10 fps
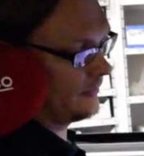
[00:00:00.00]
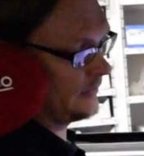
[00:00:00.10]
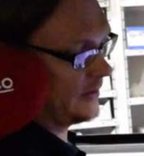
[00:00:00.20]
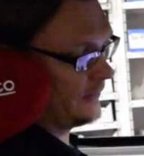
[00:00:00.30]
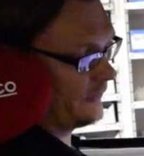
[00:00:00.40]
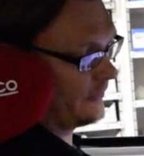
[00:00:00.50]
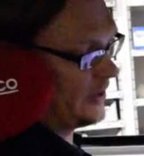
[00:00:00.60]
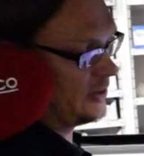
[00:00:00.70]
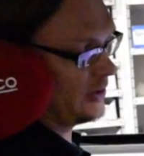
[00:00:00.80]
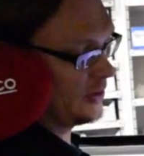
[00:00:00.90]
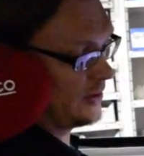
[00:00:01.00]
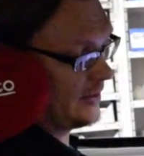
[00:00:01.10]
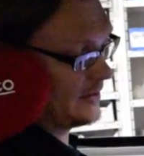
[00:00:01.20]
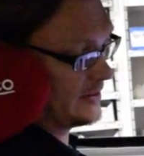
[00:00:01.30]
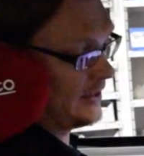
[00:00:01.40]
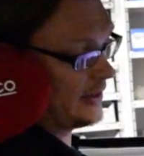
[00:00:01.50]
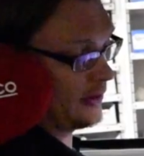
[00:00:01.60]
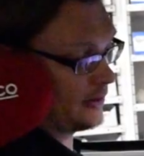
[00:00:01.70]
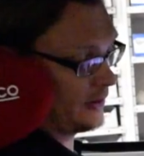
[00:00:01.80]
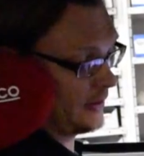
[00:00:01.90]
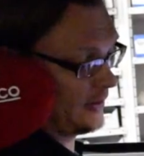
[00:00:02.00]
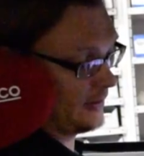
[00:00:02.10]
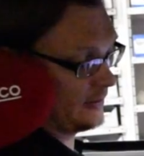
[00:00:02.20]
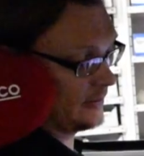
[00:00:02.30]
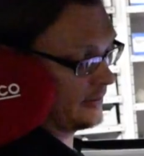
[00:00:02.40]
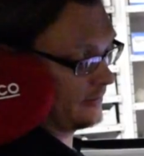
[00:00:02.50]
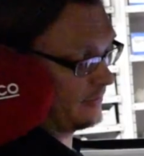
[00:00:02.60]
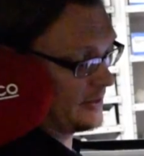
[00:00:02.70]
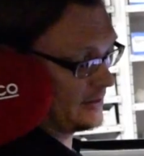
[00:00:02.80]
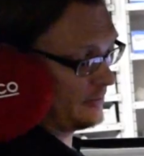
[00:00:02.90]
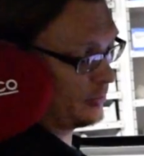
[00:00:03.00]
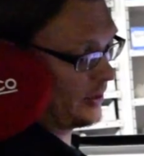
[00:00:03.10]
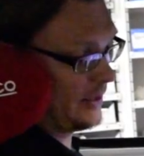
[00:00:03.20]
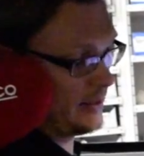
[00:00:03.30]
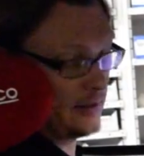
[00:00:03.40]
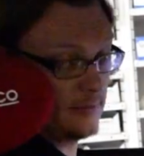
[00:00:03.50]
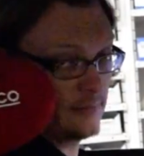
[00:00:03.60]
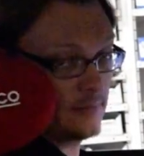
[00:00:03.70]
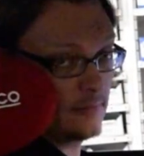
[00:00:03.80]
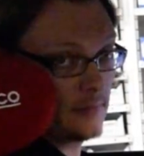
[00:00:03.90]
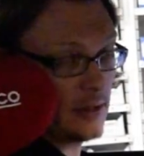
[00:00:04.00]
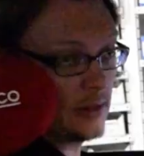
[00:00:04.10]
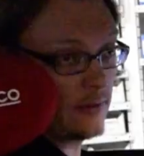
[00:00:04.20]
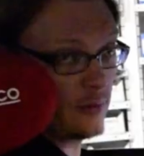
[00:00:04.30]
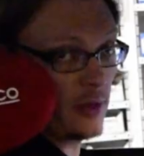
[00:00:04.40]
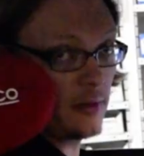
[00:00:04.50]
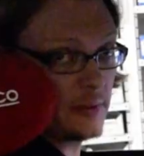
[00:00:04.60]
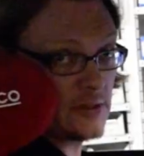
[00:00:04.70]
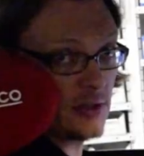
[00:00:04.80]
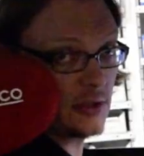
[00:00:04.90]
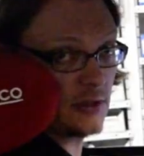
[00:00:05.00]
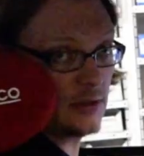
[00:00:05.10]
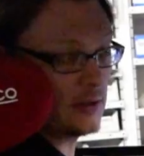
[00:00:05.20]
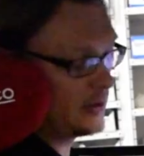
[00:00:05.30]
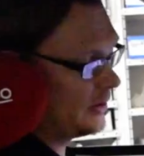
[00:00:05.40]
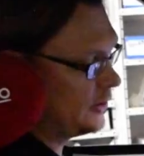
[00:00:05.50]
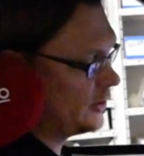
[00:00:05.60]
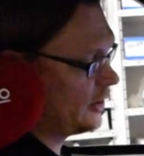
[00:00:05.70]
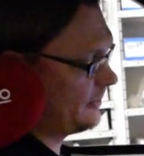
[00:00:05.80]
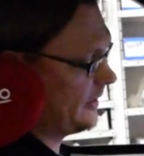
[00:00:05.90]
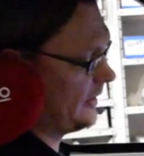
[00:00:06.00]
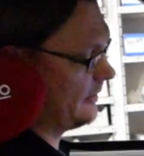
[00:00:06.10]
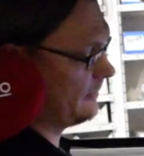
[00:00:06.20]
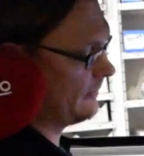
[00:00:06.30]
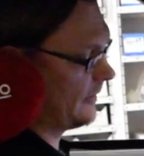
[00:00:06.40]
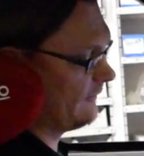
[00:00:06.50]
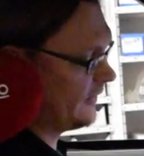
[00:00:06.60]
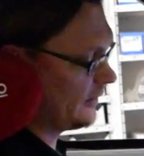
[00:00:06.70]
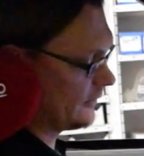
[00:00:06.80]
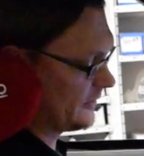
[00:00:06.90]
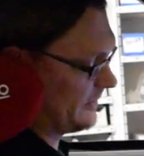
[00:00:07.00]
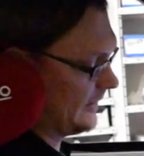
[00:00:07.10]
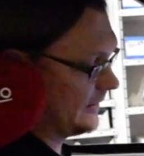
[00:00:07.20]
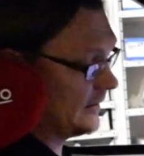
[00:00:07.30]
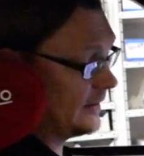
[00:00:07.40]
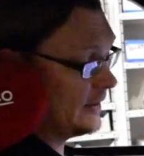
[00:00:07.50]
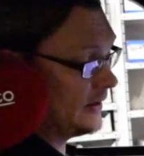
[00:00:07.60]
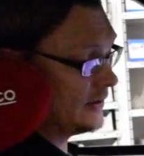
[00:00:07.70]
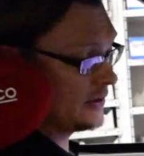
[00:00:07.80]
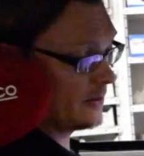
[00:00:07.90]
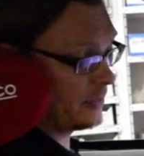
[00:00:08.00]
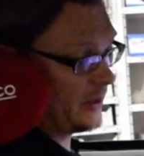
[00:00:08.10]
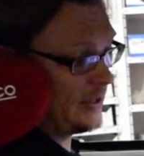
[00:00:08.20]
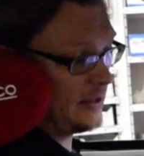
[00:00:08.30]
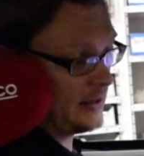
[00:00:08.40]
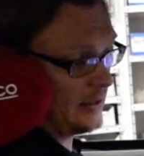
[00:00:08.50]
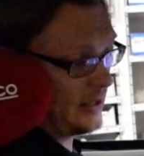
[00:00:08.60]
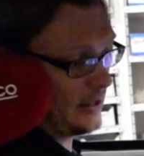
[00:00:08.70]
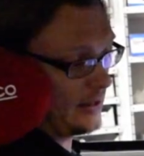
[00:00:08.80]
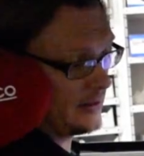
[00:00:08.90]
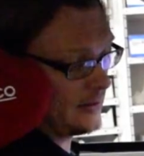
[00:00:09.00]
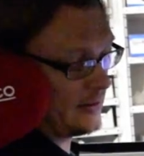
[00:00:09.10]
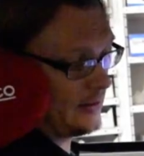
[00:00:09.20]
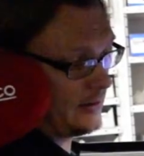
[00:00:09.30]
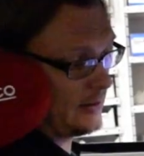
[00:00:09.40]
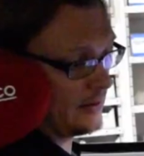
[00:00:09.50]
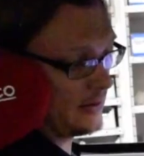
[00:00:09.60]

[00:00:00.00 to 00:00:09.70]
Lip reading: information that you need to send it are the basically brake, throttle position, engine RPM, and vehicle speed. So the brake and the